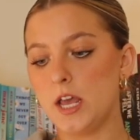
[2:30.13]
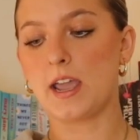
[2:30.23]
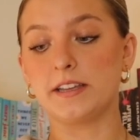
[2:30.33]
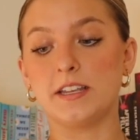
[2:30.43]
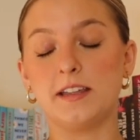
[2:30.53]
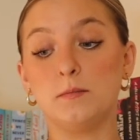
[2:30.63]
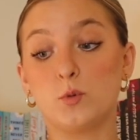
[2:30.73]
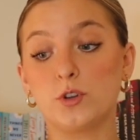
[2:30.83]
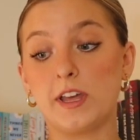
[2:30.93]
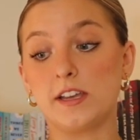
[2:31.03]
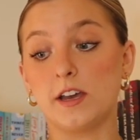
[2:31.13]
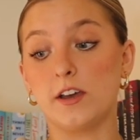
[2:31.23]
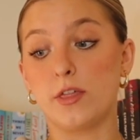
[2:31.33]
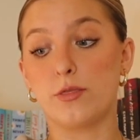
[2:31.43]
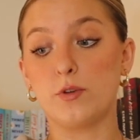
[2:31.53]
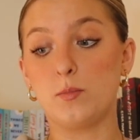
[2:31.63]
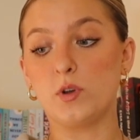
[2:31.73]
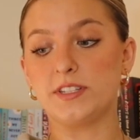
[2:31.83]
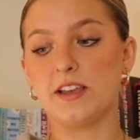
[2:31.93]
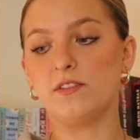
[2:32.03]
I said more like a
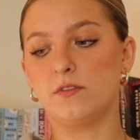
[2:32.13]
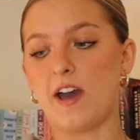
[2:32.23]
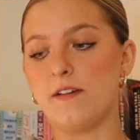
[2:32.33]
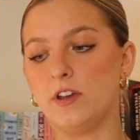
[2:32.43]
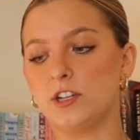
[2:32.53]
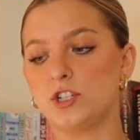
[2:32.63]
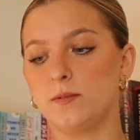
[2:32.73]
3.75-ish.